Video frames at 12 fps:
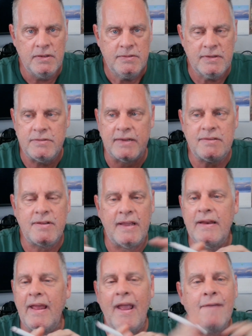to
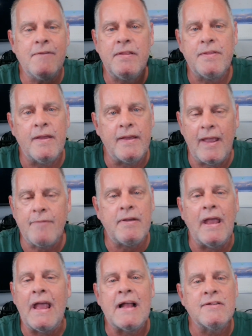dictate everything, every
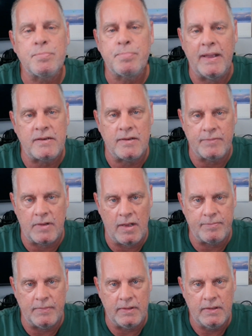aspect of
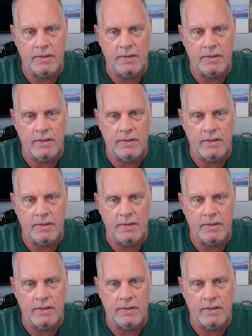government,